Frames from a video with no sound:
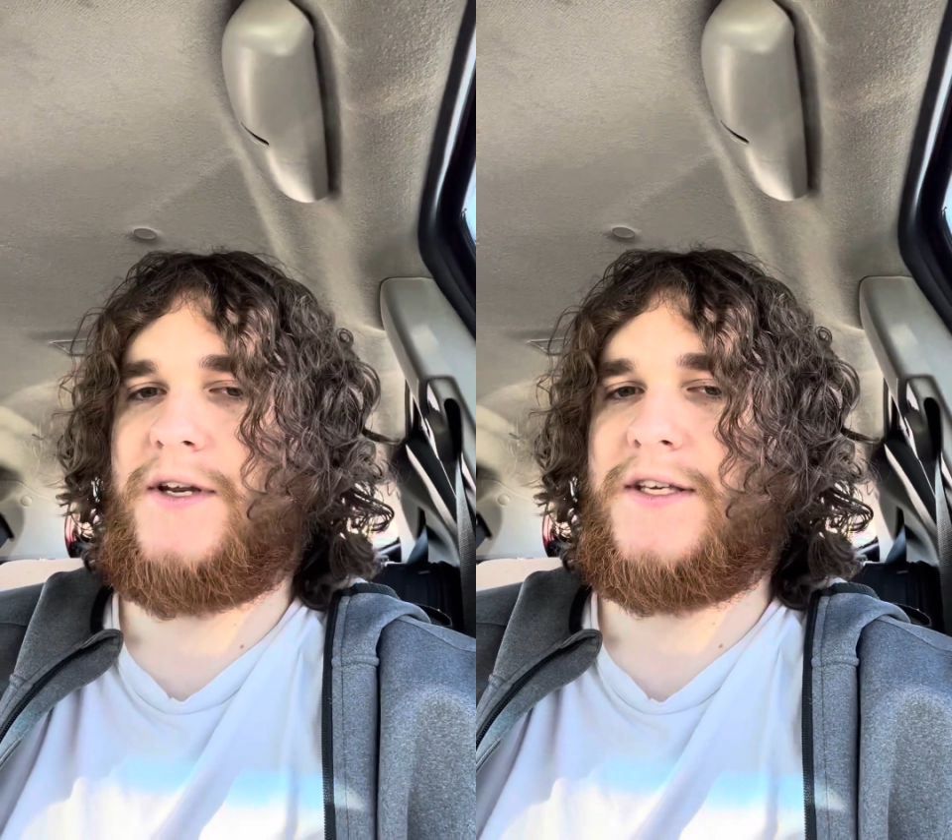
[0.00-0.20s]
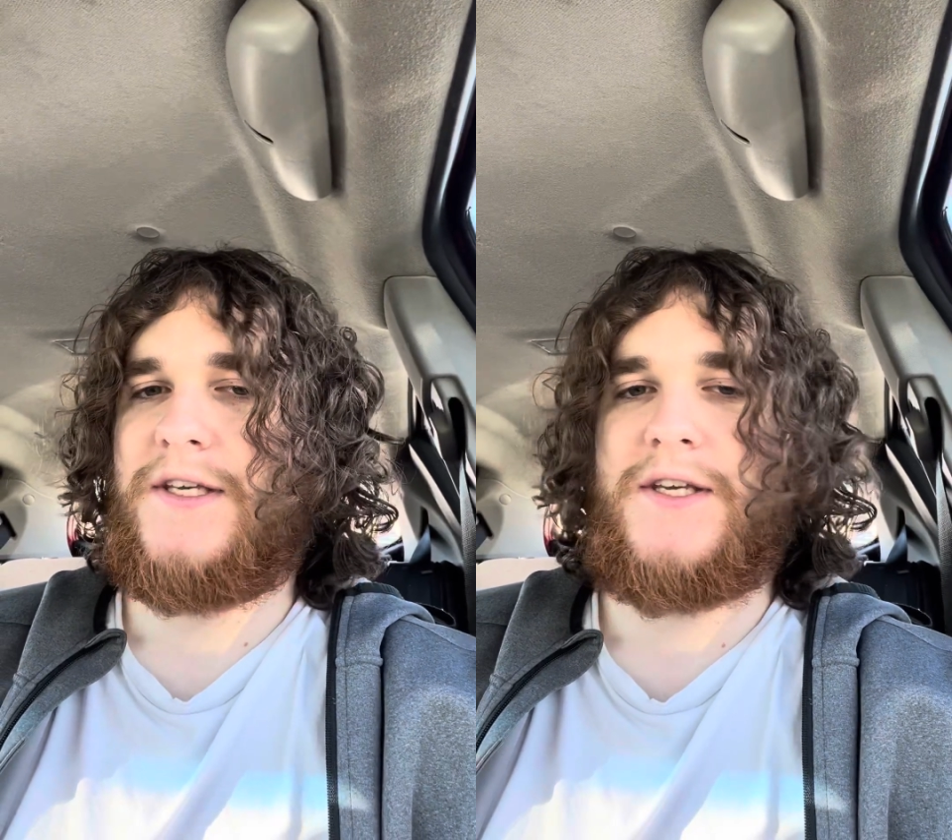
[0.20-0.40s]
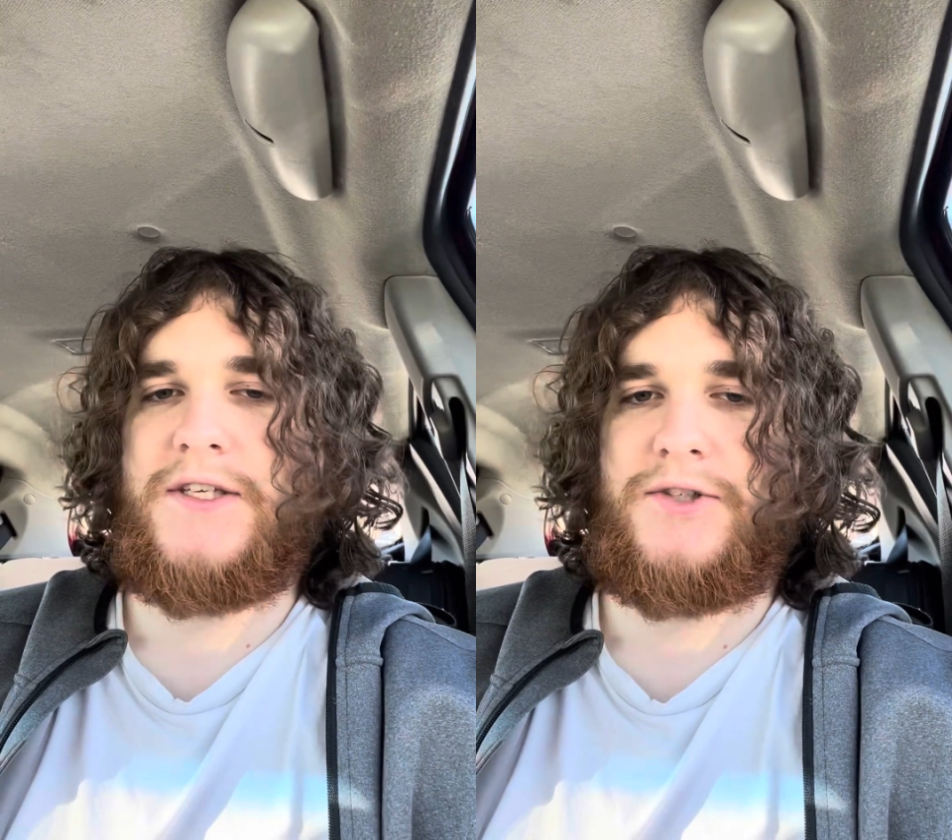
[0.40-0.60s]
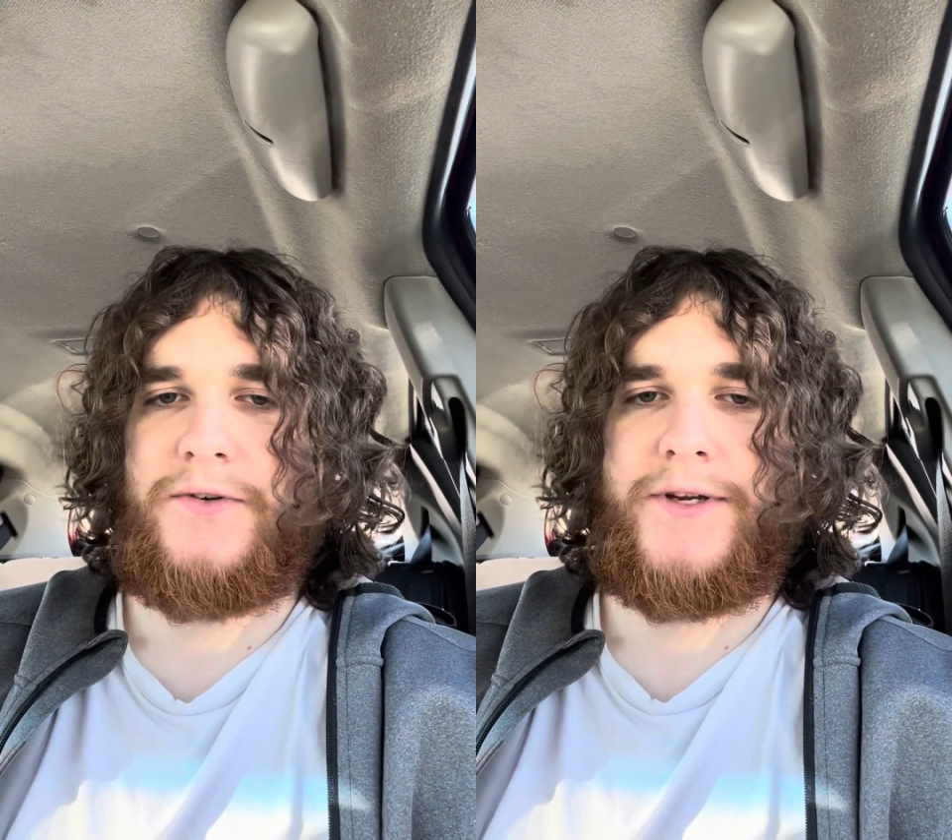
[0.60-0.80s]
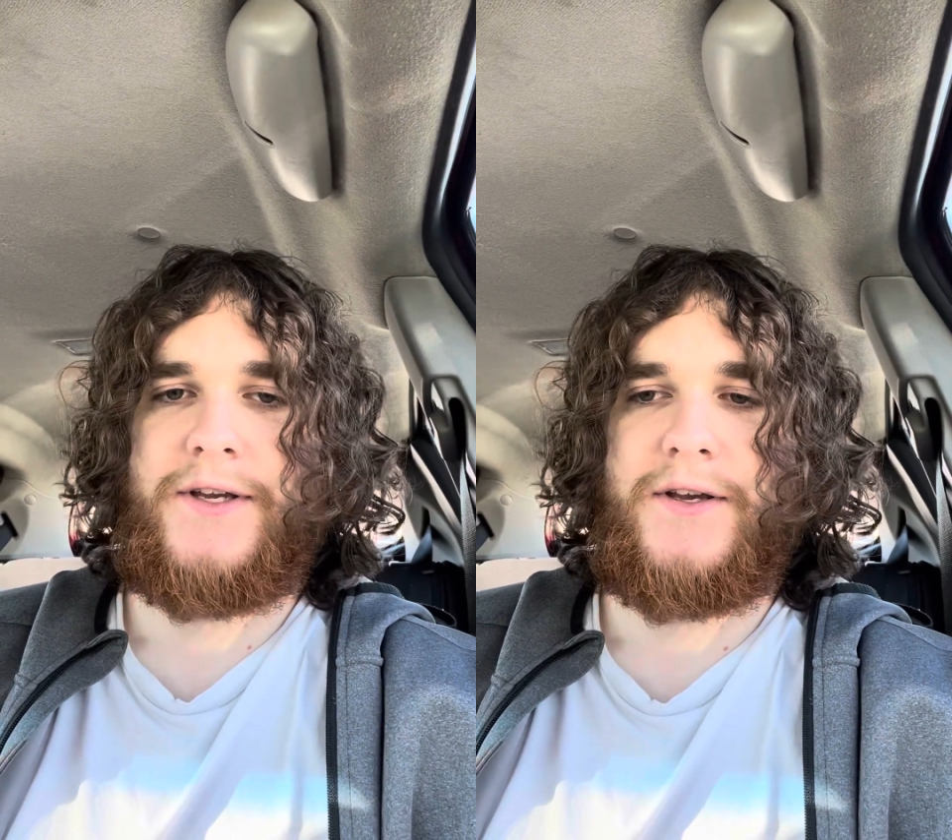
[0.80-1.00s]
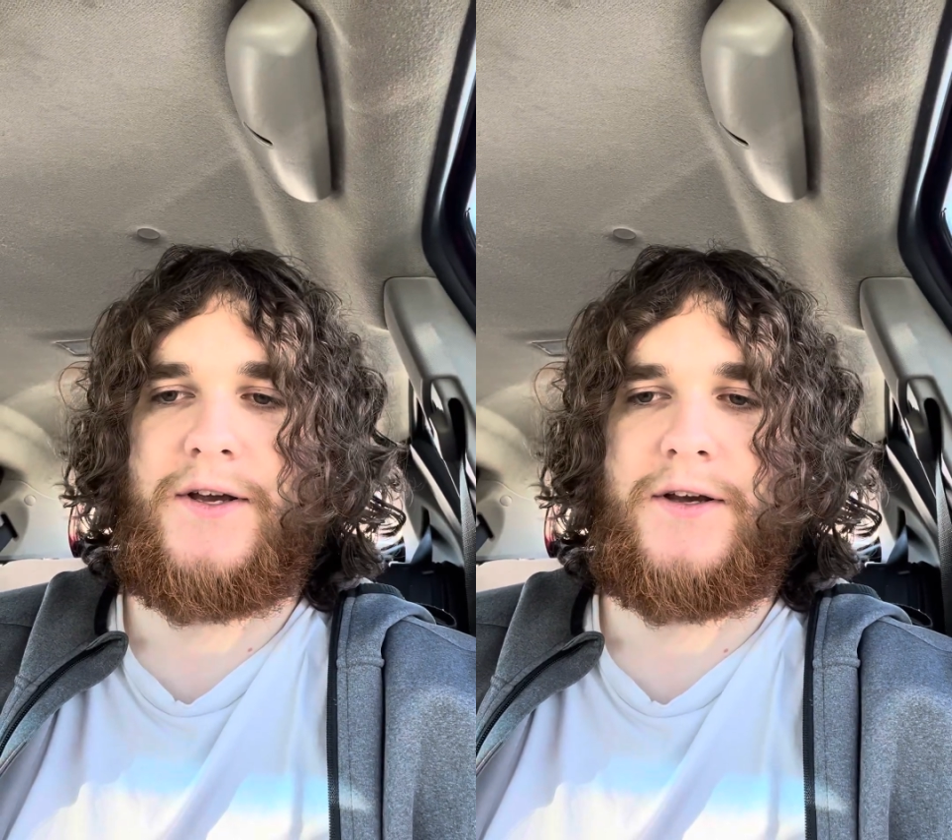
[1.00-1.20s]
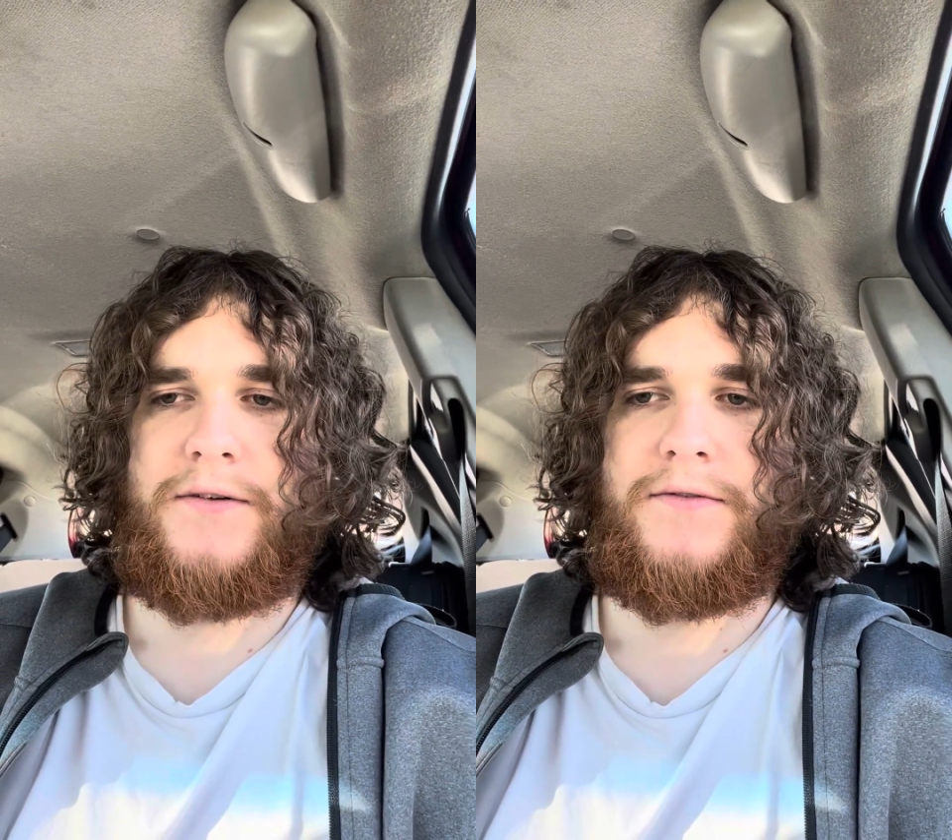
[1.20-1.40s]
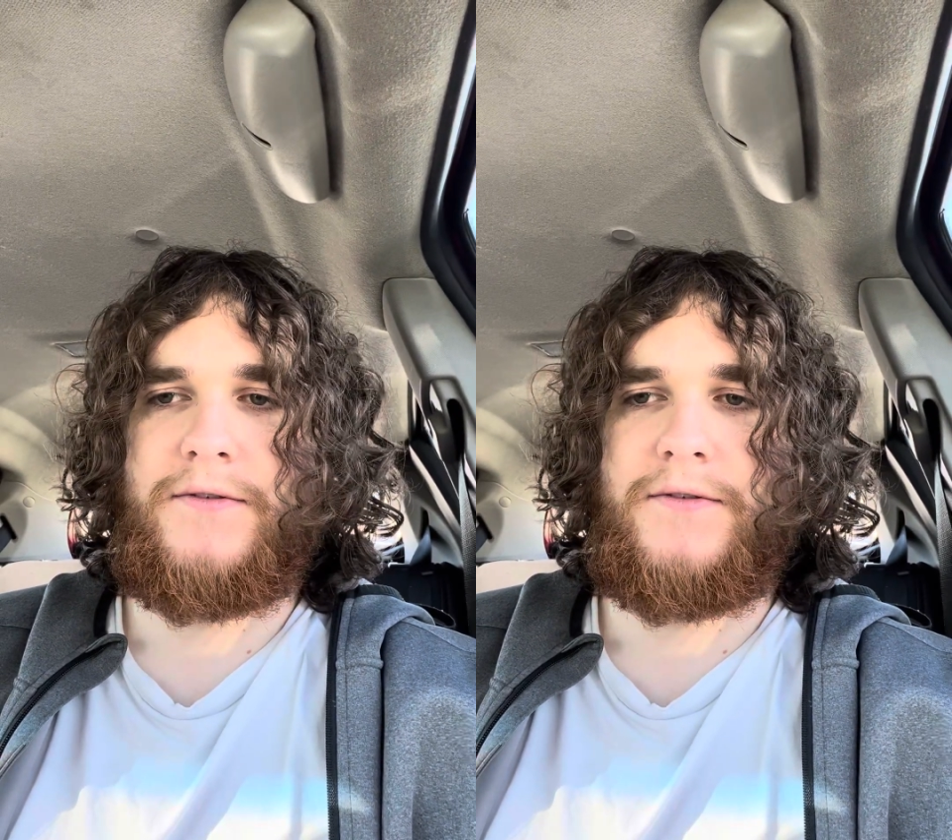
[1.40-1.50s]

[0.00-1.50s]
has a history of